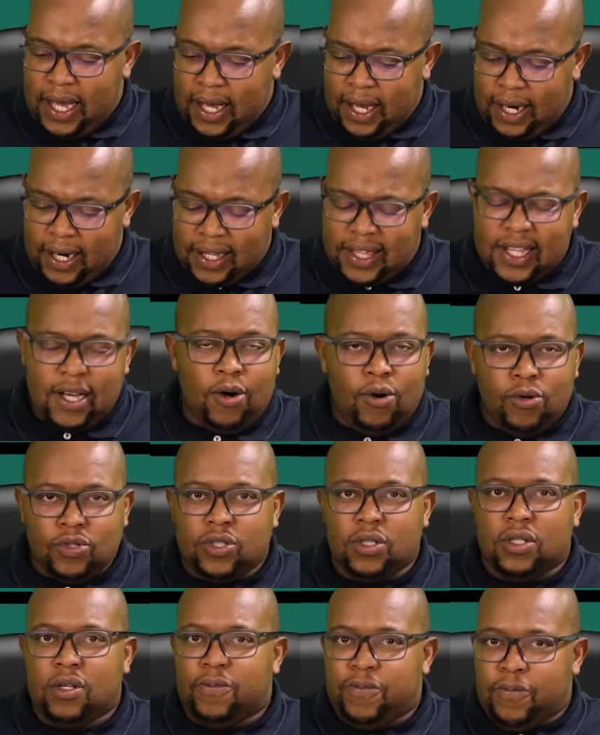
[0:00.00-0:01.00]
And I think
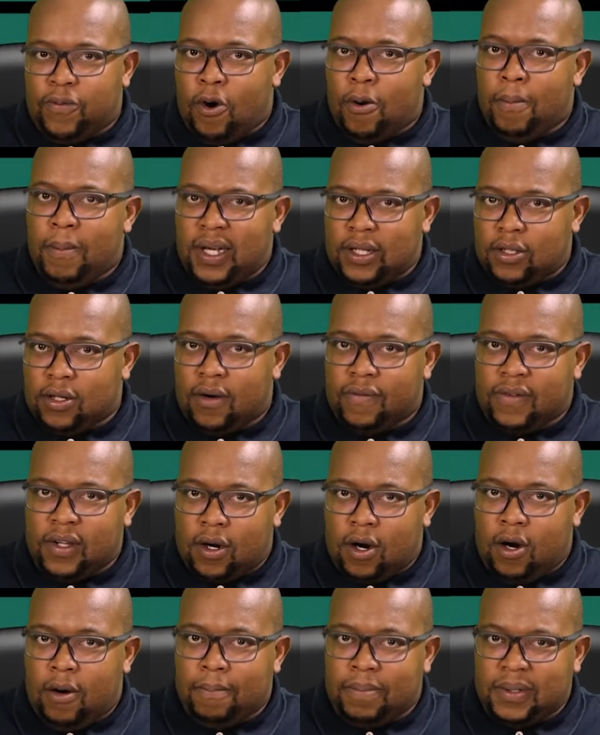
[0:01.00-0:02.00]
also the format of
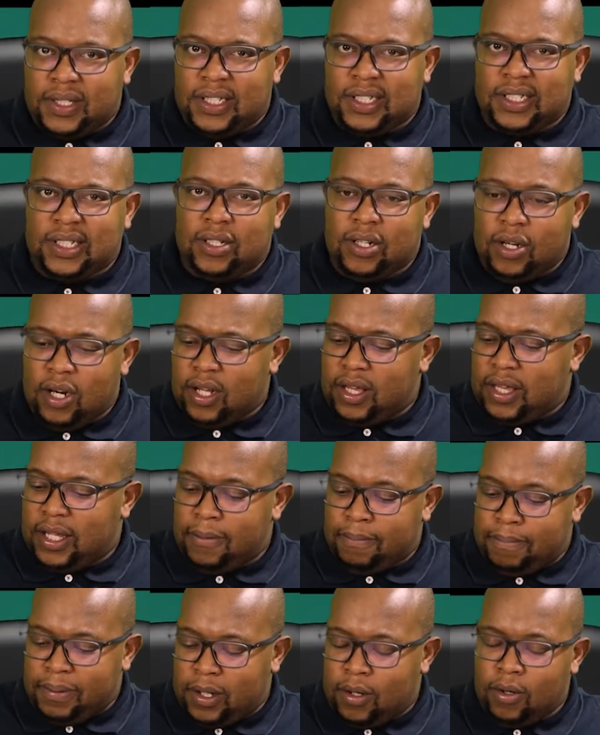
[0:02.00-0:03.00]
the competition hurt
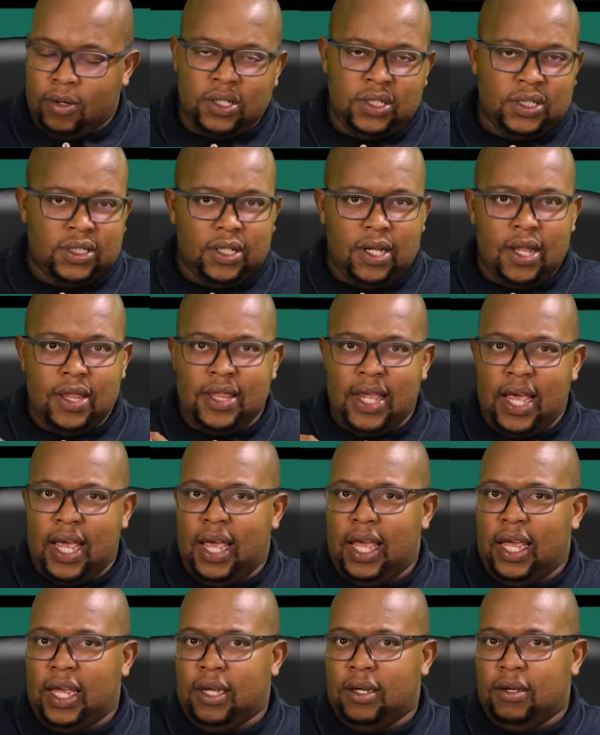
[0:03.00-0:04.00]
them because
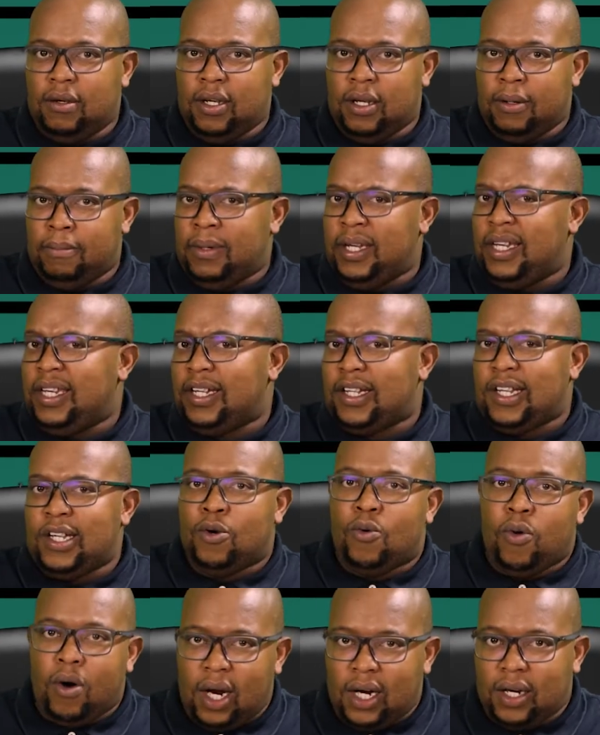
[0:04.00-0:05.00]
they immediately
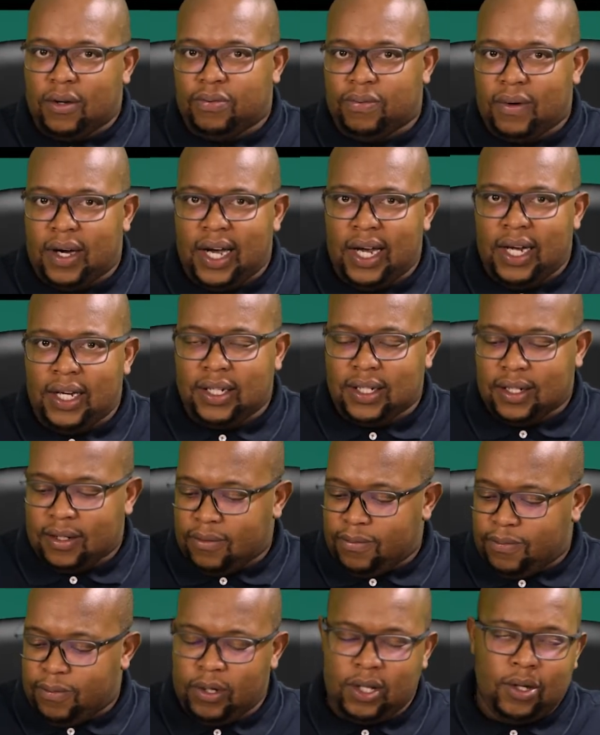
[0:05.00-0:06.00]
qualified
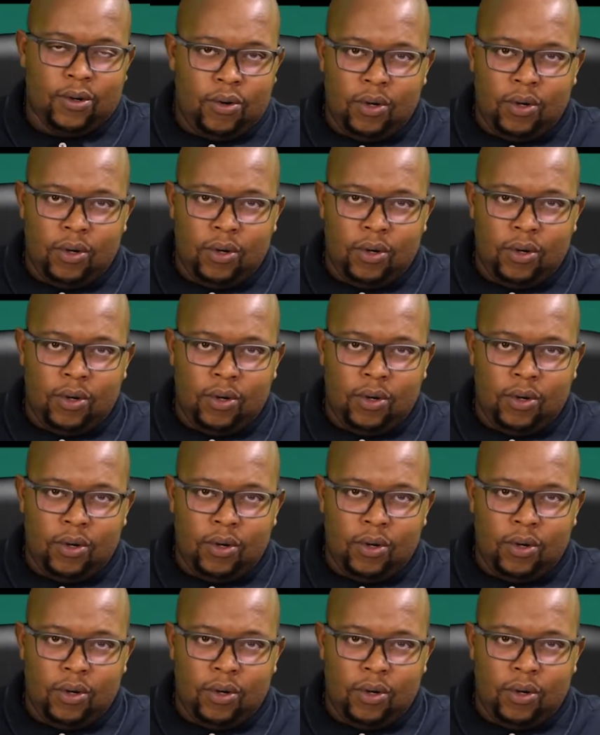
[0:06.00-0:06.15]
for the